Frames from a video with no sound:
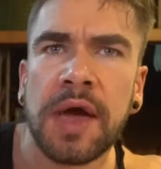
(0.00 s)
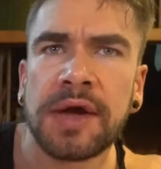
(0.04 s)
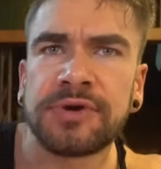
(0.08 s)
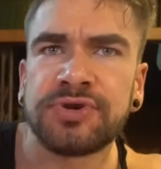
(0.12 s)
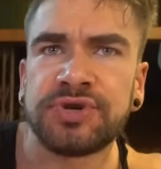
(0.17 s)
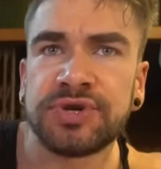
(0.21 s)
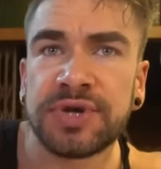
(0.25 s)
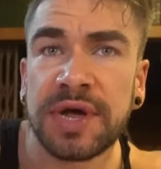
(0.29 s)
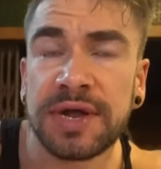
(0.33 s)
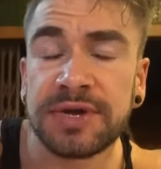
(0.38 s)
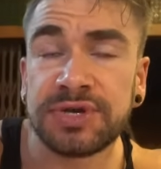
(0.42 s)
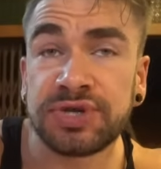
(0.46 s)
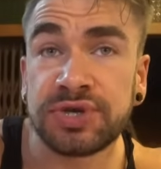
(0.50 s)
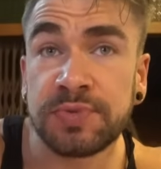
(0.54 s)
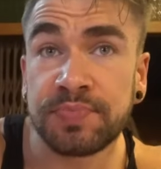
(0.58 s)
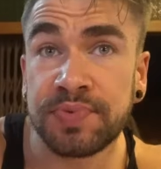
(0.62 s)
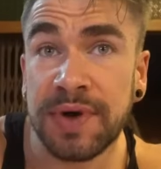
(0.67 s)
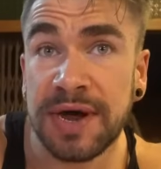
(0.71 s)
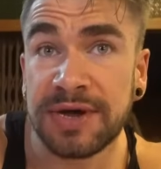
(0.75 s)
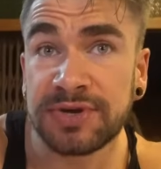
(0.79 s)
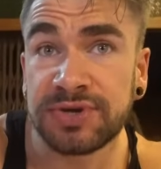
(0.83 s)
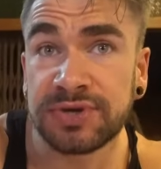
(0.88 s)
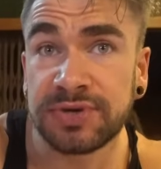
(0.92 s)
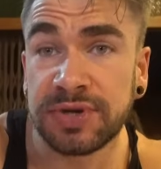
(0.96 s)
Actually, that is
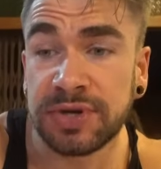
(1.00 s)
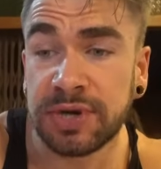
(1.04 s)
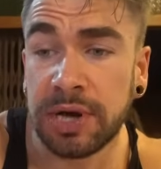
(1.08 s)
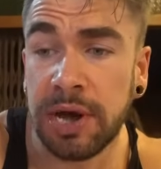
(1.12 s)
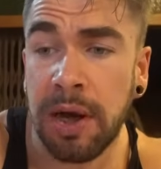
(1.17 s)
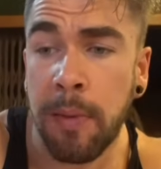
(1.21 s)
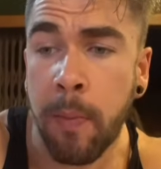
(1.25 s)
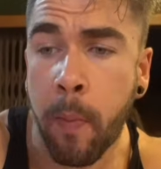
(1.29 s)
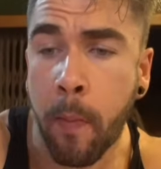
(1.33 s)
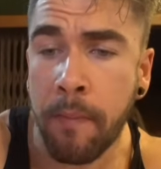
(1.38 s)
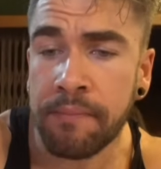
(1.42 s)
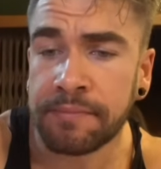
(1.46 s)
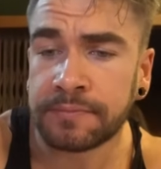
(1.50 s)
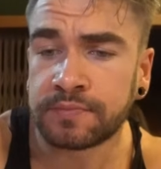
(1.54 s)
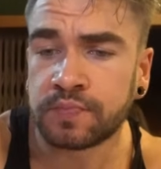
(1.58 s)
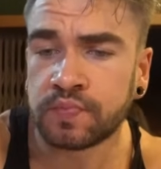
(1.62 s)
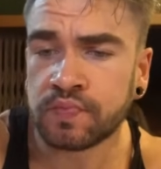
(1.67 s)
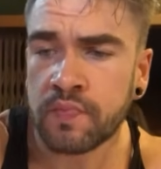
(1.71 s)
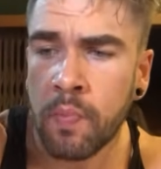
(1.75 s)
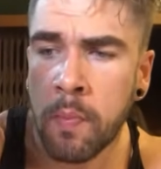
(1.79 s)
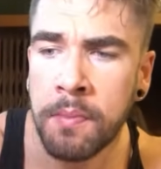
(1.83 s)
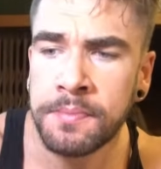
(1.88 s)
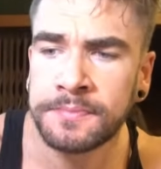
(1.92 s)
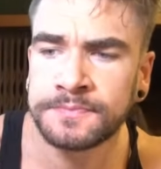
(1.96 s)
surprisingly good.
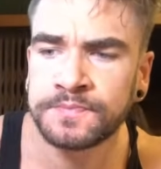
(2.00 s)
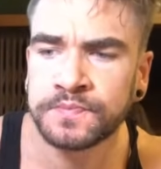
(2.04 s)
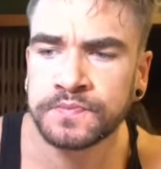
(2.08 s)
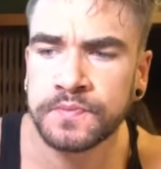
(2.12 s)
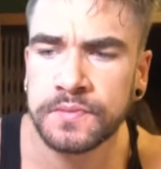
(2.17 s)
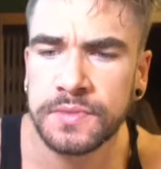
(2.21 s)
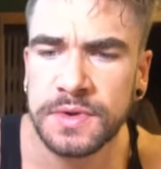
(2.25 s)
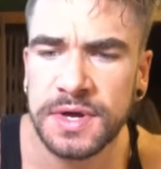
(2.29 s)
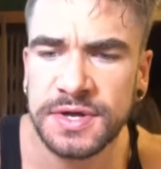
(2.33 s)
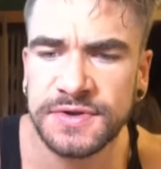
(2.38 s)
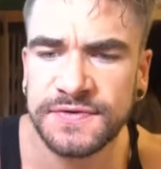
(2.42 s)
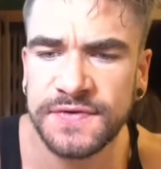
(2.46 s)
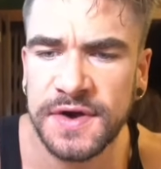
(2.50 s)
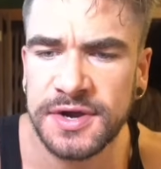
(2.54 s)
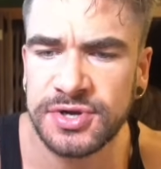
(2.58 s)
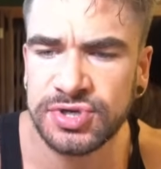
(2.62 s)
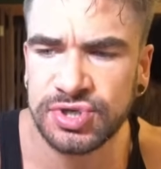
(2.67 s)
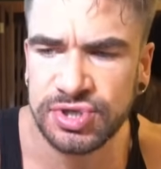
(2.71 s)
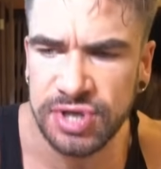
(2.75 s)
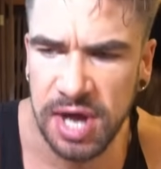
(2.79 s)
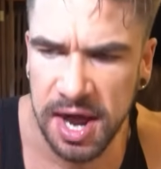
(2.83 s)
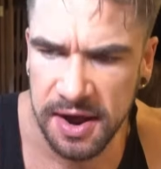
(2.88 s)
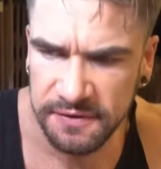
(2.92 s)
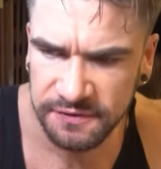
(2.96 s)
It's very
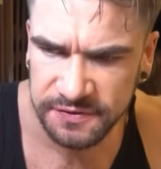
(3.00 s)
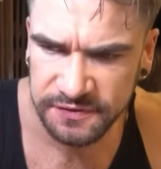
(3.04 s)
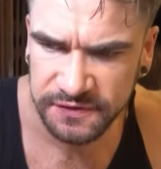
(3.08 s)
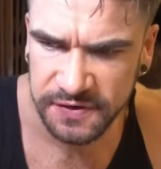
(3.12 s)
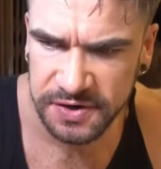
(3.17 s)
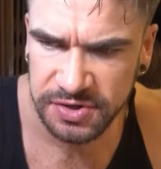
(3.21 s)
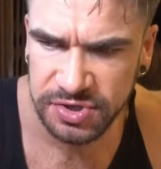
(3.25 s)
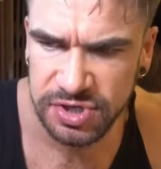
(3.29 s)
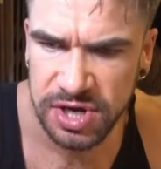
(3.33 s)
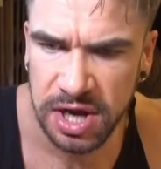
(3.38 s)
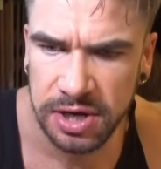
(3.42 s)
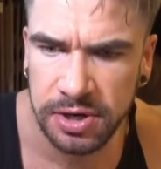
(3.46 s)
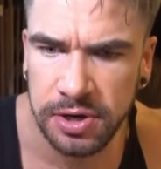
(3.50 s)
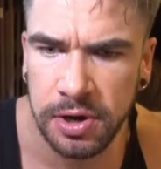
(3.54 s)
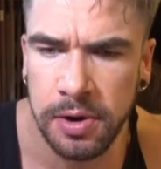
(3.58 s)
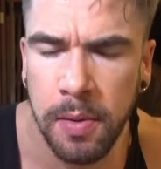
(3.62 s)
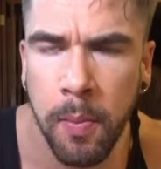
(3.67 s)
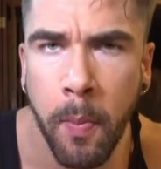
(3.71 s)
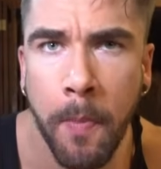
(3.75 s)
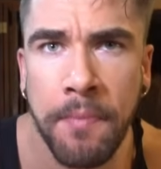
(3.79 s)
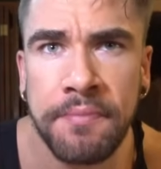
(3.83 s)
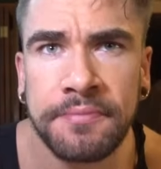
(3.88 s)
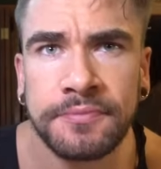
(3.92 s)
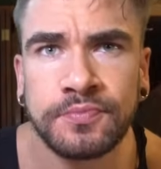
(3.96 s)
soft, it's very tender.
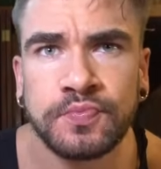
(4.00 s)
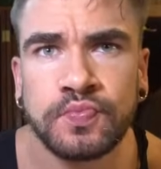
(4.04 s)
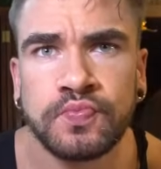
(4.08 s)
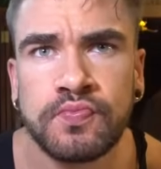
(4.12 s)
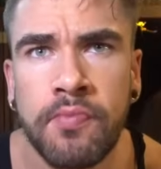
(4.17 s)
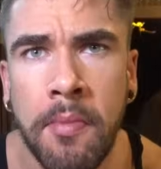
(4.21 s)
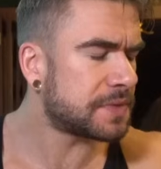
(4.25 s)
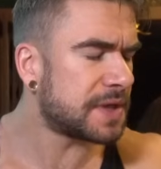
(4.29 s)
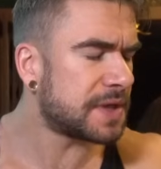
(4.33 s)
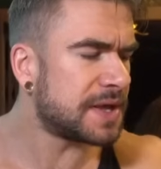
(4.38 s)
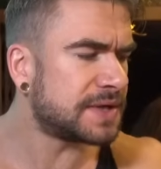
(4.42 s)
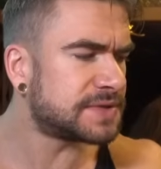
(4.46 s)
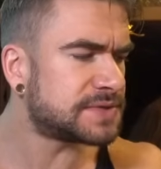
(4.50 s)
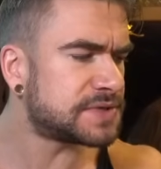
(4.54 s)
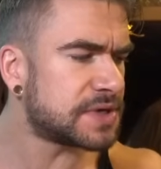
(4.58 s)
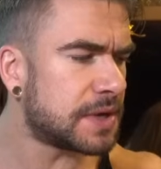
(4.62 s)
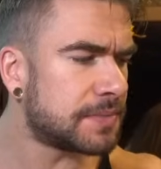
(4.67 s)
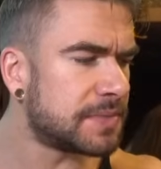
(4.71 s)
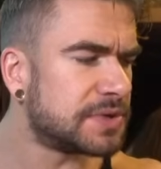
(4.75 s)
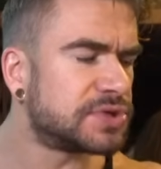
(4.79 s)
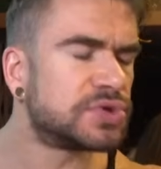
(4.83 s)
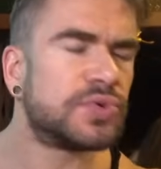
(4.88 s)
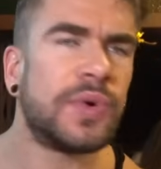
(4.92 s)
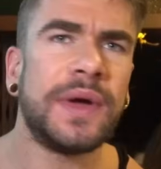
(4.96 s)
It's
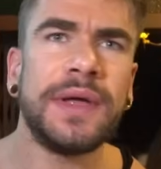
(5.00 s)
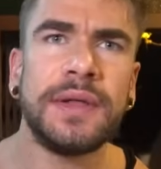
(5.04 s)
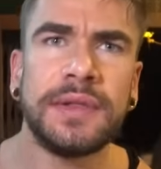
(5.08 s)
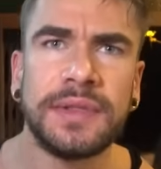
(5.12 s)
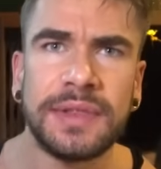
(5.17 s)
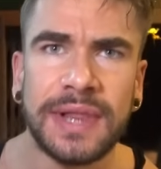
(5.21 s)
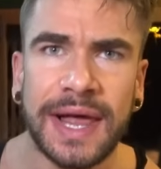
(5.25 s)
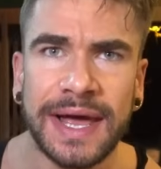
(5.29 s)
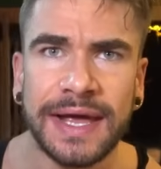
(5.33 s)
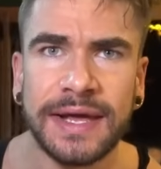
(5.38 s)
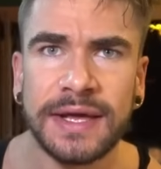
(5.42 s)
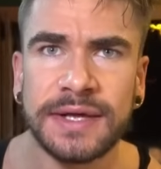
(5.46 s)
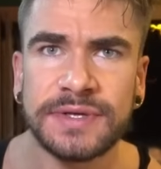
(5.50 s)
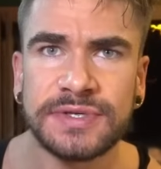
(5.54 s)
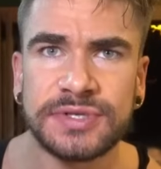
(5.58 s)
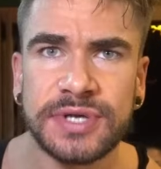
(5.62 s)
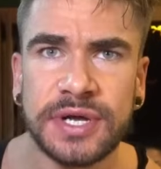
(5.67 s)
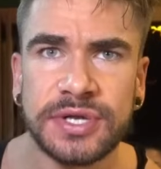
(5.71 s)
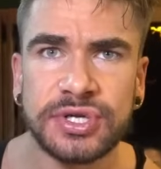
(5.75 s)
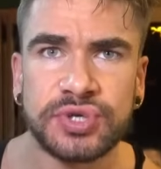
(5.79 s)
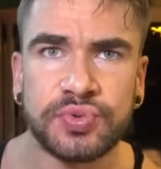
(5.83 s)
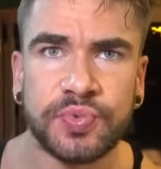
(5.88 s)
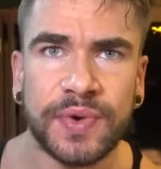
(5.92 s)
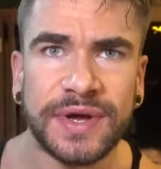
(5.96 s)
quite light. It's
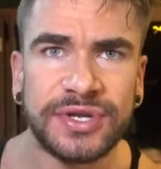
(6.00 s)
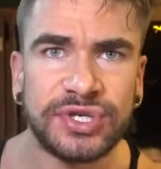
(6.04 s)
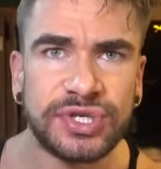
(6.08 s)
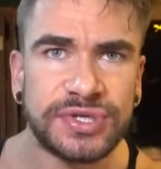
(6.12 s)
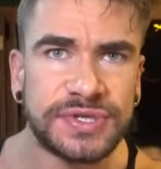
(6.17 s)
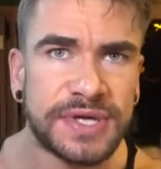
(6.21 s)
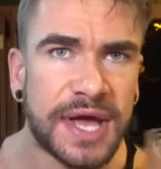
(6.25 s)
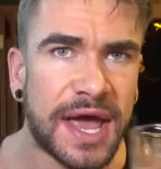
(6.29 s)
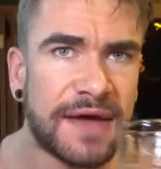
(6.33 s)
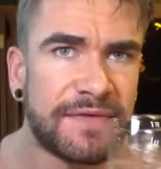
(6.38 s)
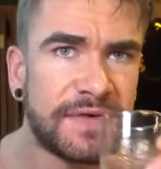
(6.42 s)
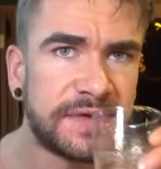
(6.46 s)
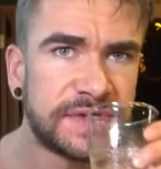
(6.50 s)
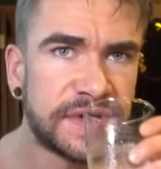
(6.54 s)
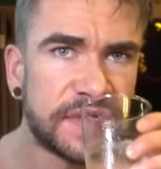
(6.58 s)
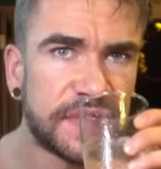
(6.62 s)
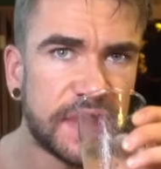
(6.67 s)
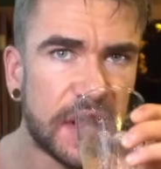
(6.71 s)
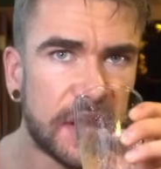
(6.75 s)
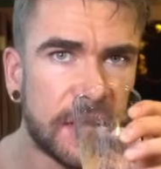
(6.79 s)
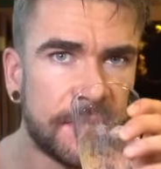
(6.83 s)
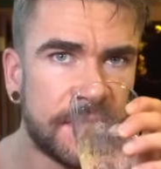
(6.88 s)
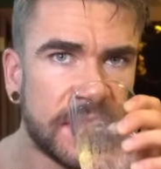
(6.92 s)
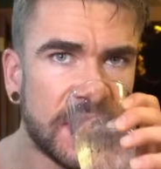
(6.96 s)
not as rich, as heavy as I
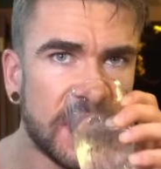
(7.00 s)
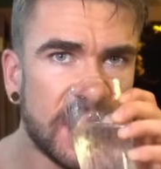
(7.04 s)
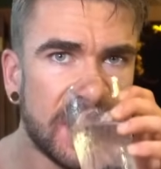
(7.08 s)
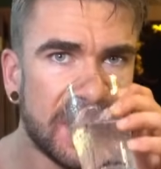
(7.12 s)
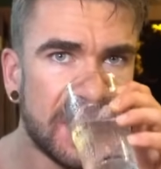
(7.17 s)
thought it'd be.